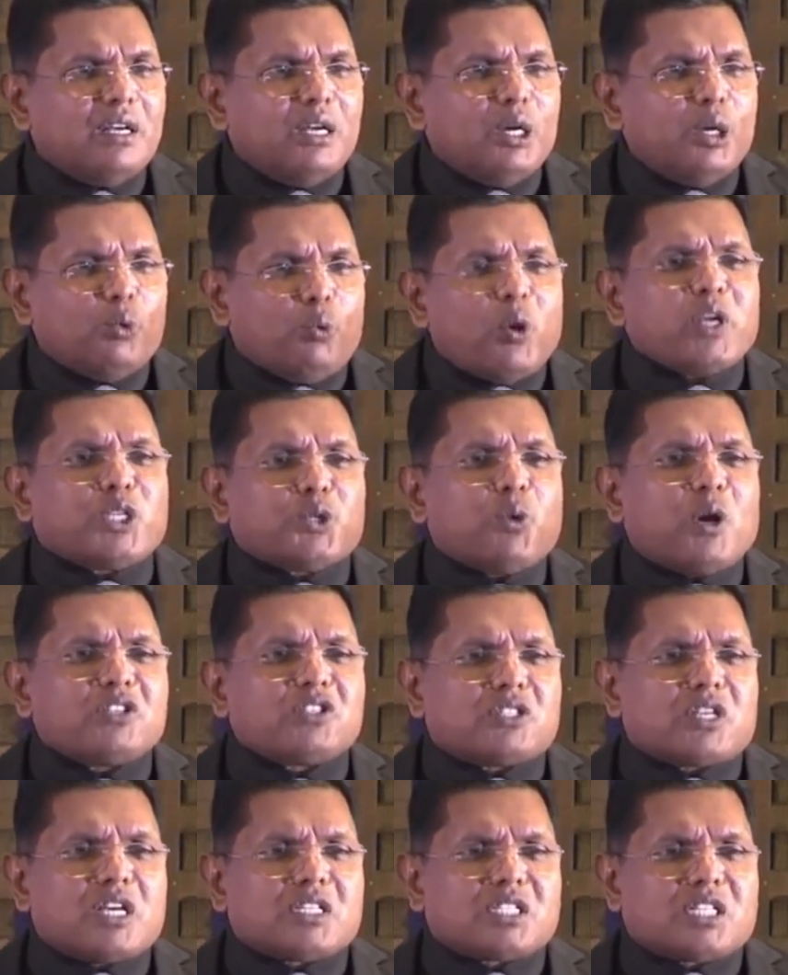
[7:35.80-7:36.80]
which was
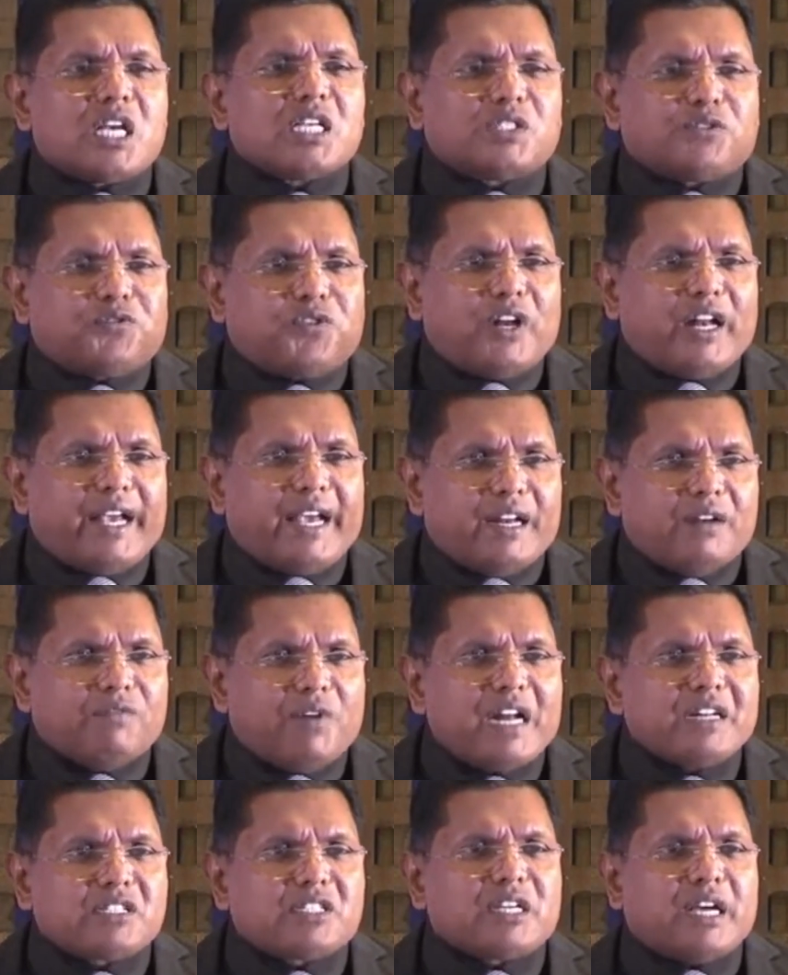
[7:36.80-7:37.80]
successfully
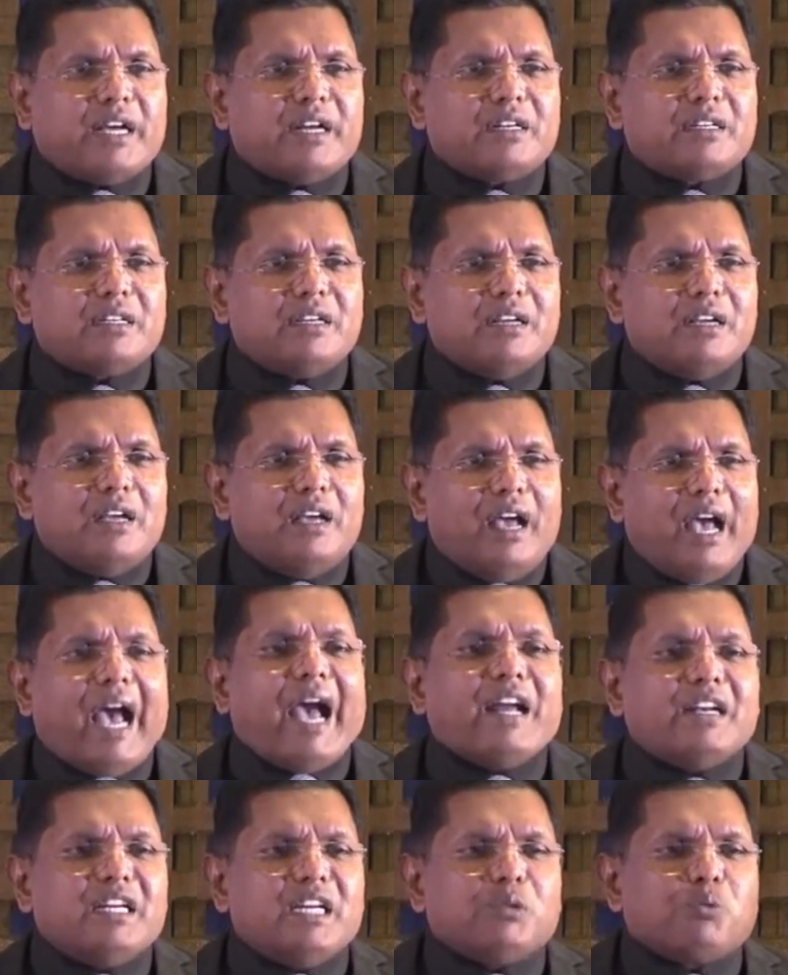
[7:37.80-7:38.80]
invented,
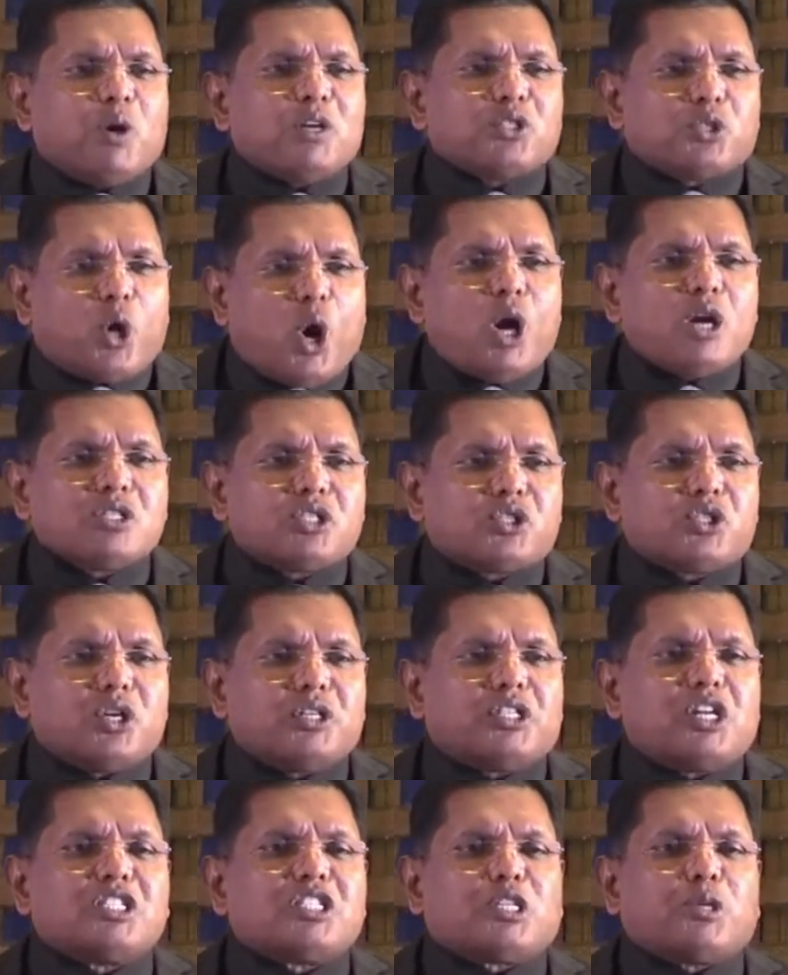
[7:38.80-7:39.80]
and it was also
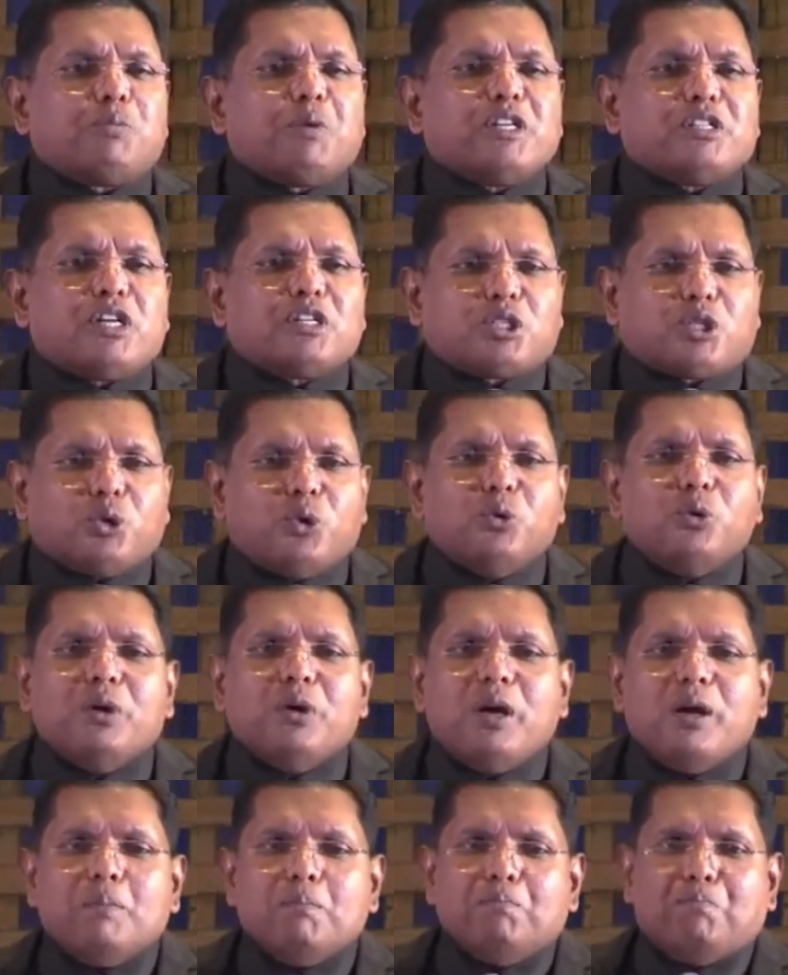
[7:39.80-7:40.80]
distributed to
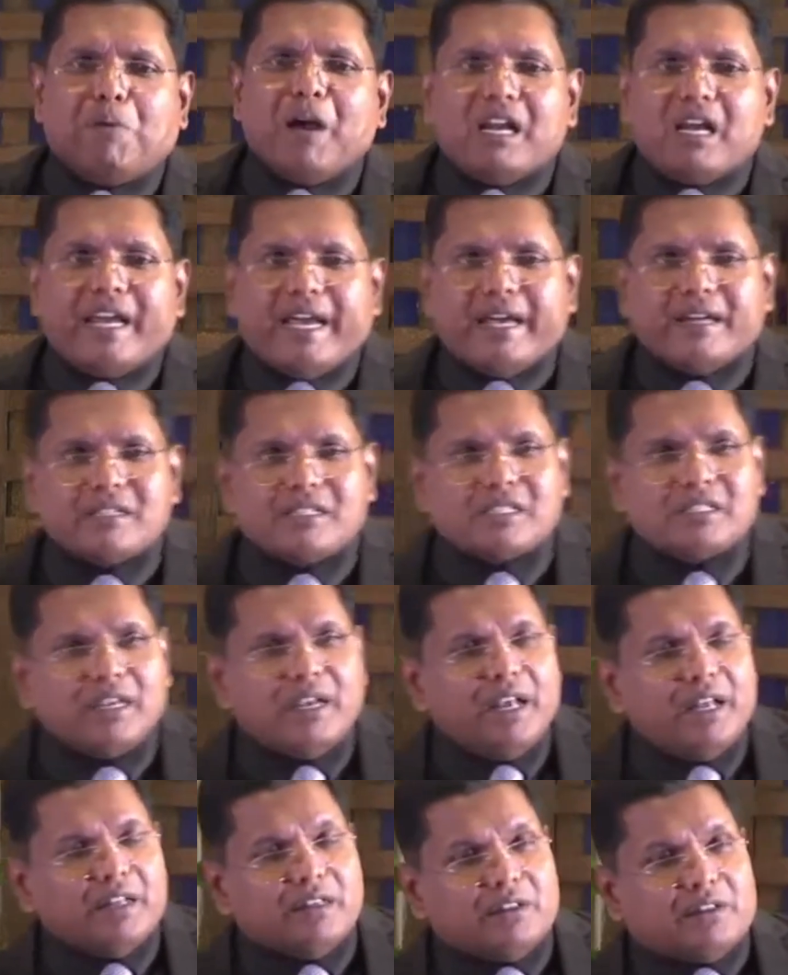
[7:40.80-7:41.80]
billions.
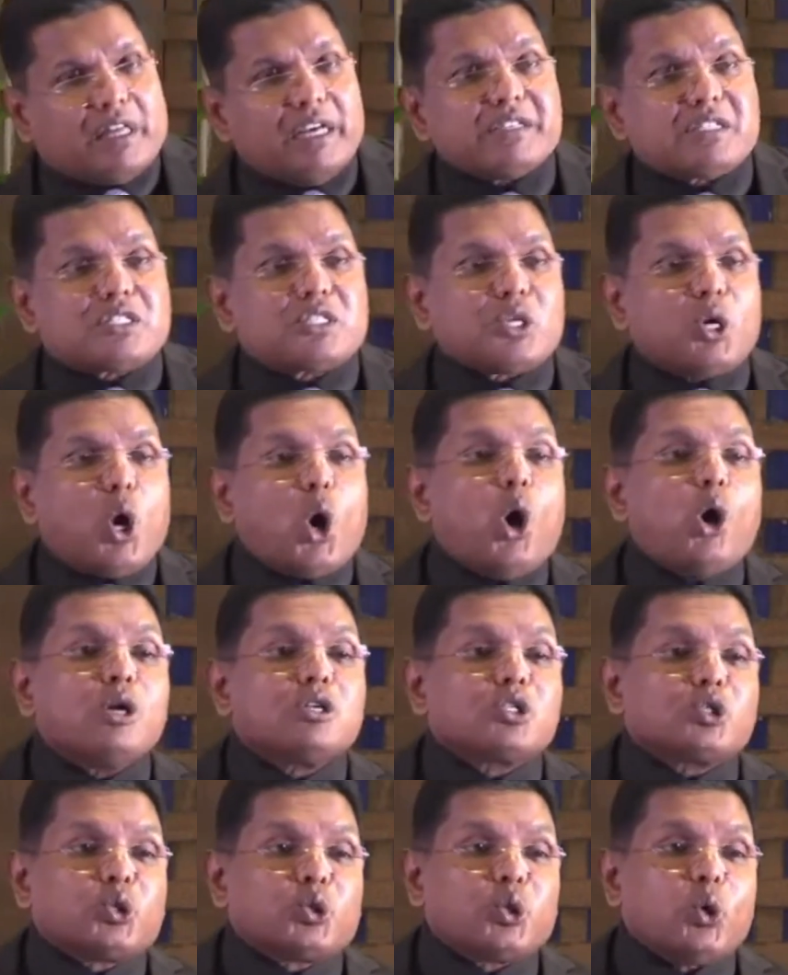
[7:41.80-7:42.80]
This
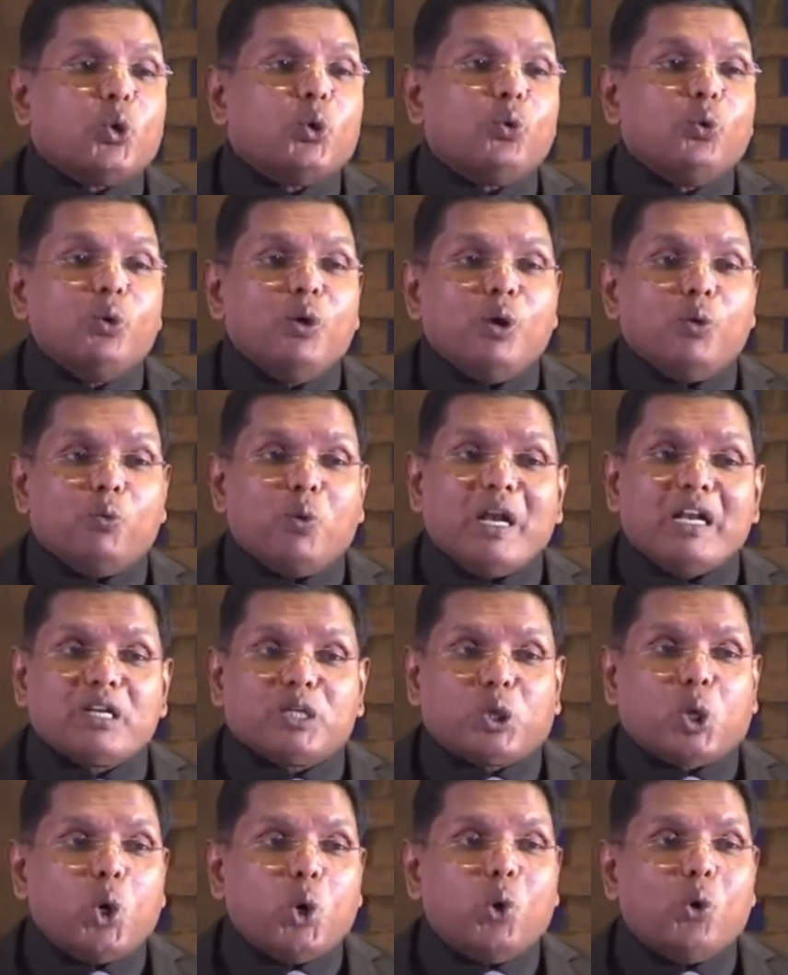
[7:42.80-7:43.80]
also will
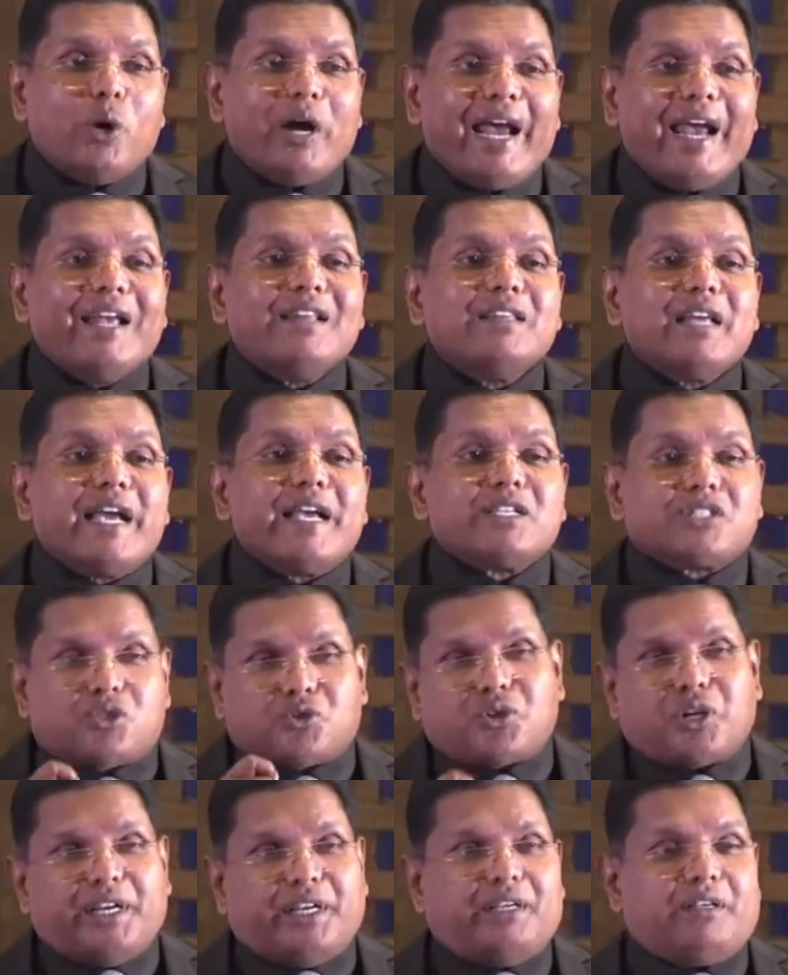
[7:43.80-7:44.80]
go in the
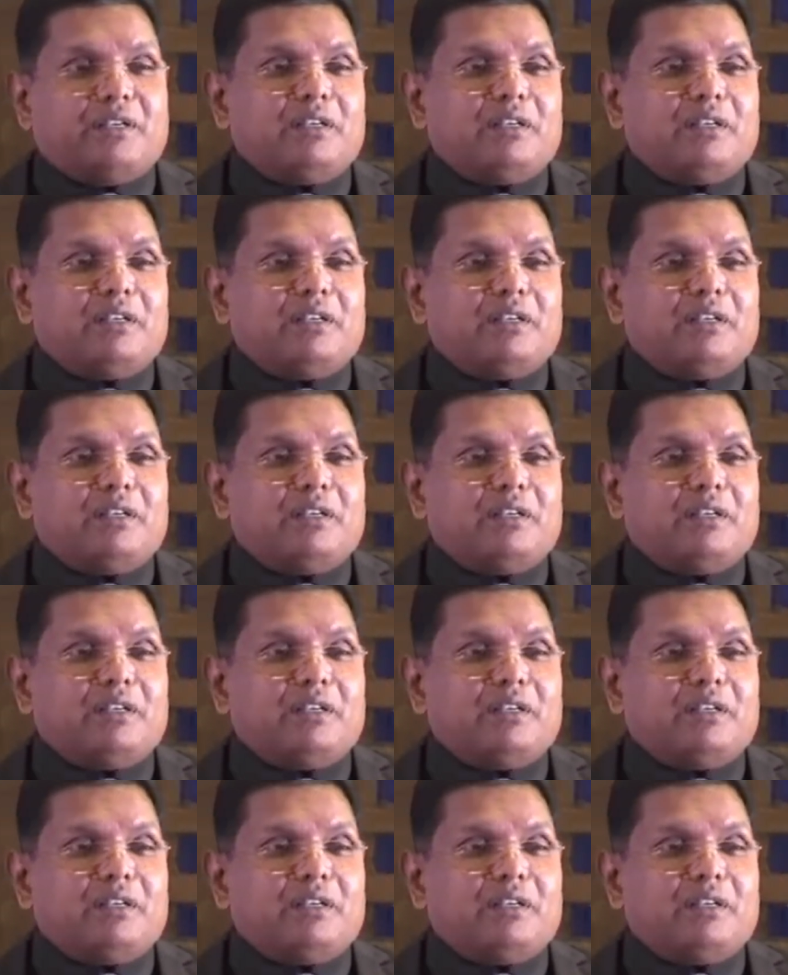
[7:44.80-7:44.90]
history.